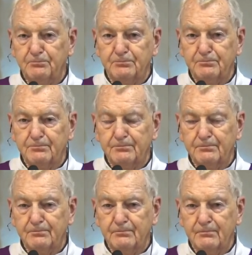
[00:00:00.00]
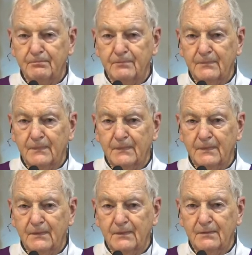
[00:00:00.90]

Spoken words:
Nobody speaks.